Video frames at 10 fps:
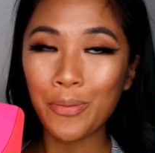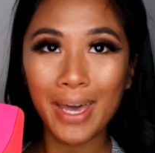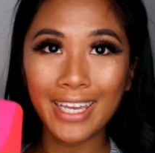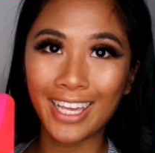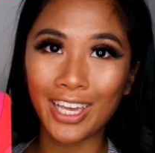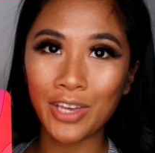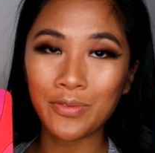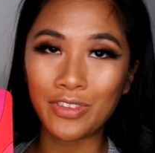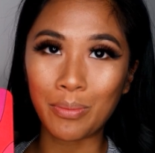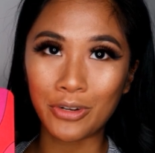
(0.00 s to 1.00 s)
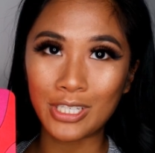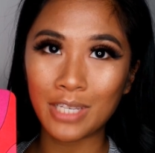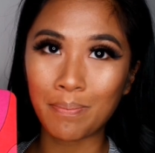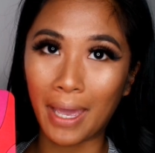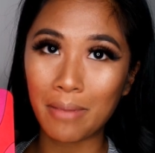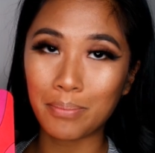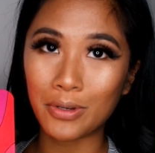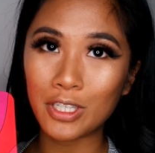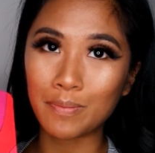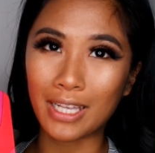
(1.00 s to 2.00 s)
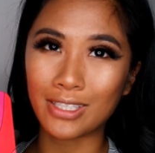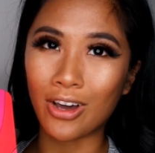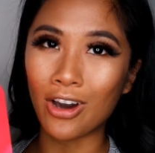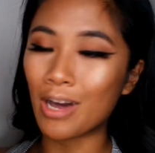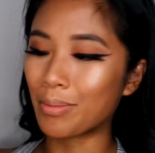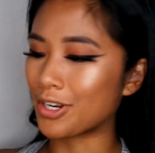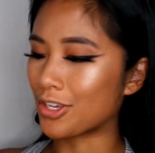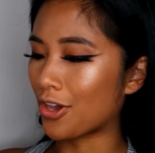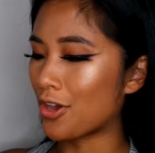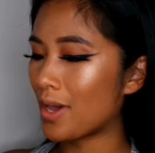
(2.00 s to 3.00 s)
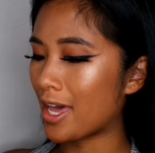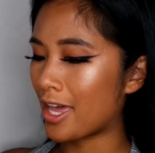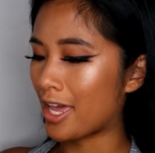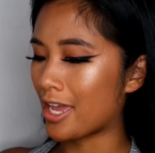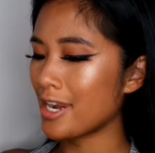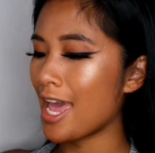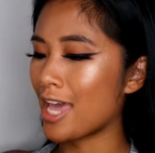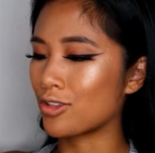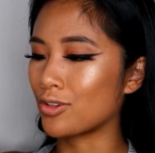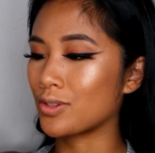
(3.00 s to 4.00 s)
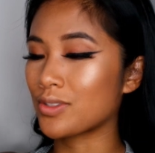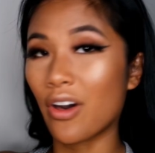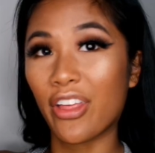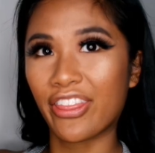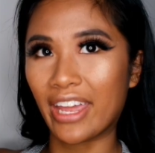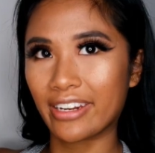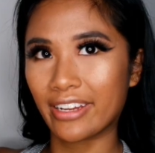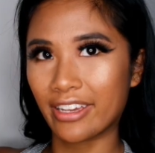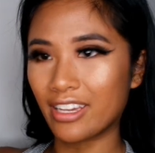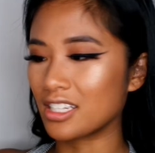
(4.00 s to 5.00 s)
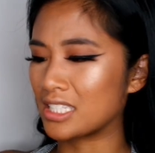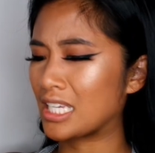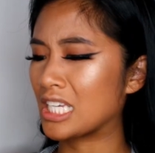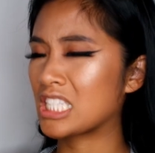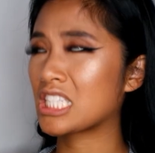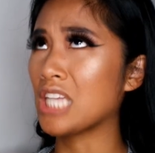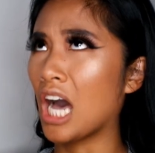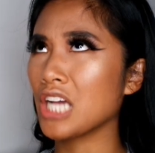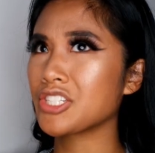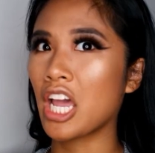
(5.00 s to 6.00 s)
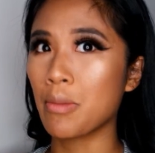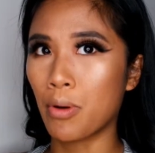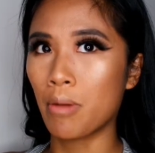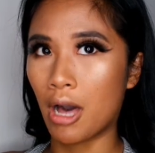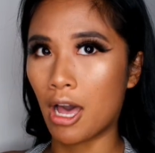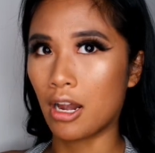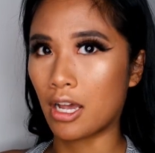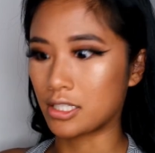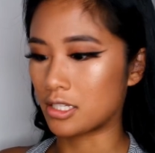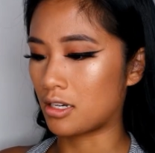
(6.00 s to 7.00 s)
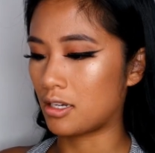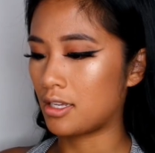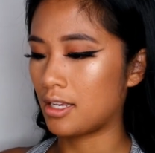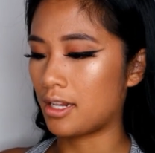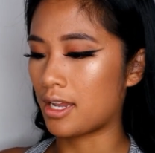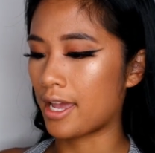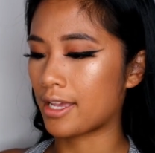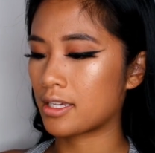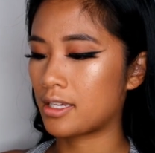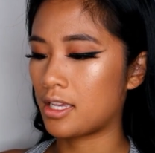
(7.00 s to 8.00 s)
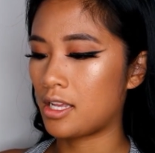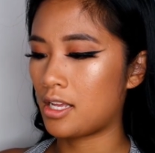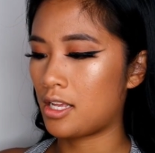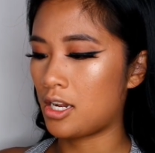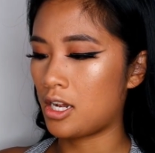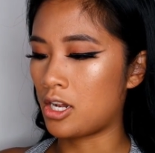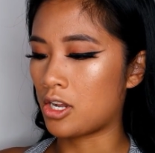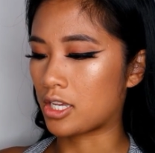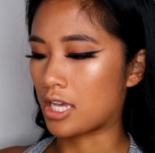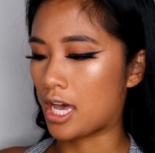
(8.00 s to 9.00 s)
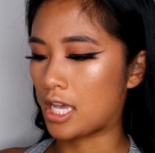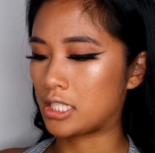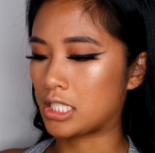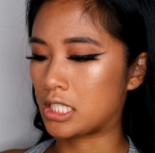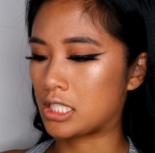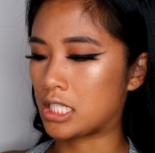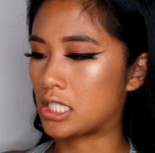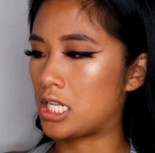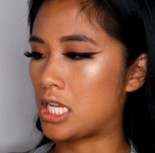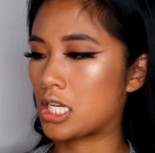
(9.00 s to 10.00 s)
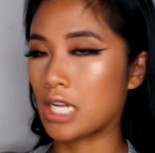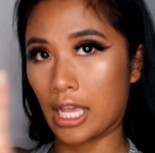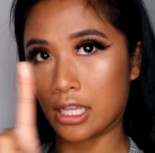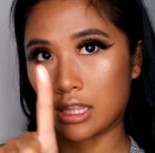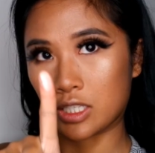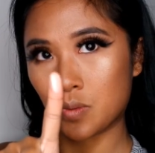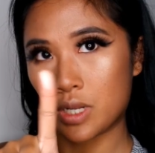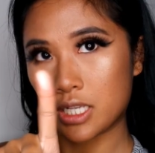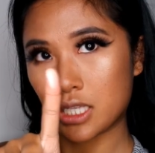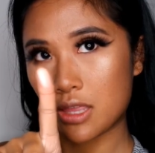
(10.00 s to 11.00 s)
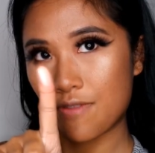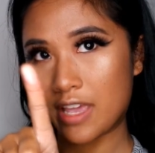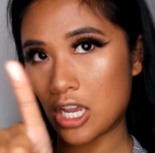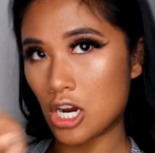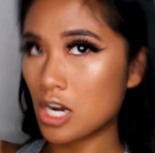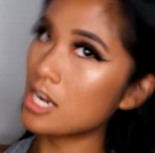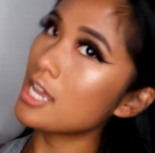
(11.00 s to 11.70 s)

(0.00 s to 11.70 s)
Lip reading: Back in with the Prissy Paint Box by Tarte, I'm gonna go in and use Authentic because it is such a bomb highlighter. Like, look guys, just look, like this is what it looks like on the finger.